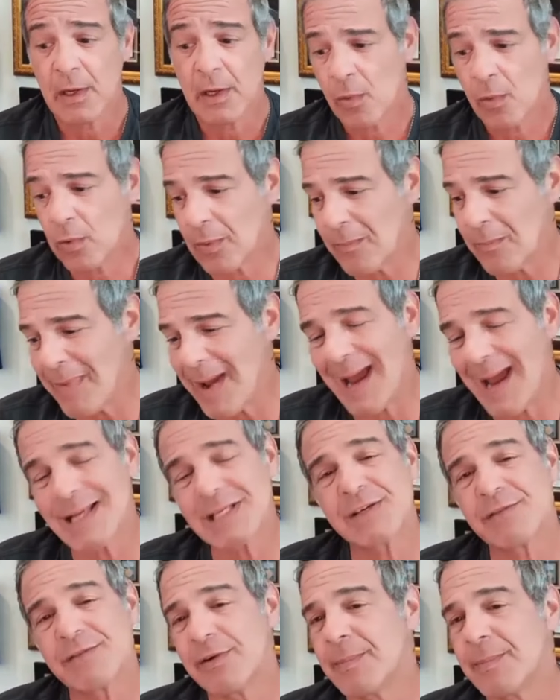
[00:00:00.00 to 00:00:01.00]
where
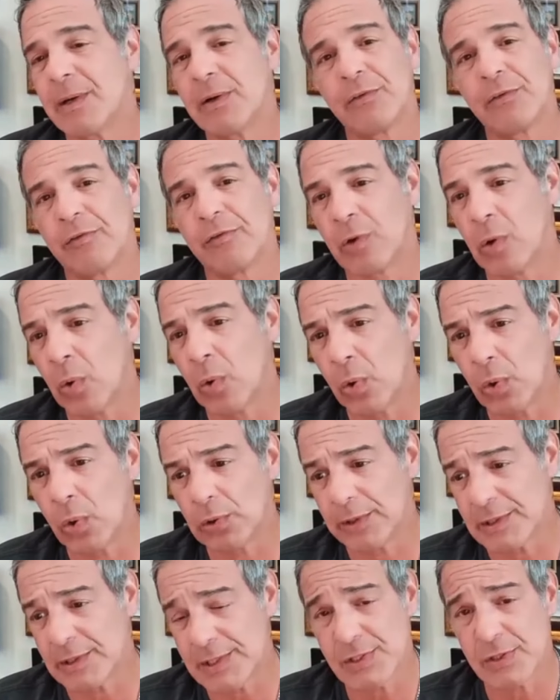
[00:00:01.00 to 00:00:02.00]
massive amounts of
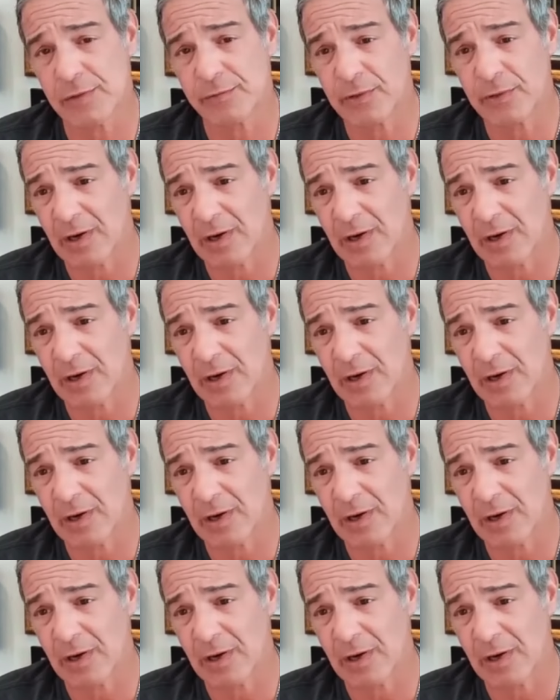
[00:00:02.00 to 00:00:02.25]
gold and silver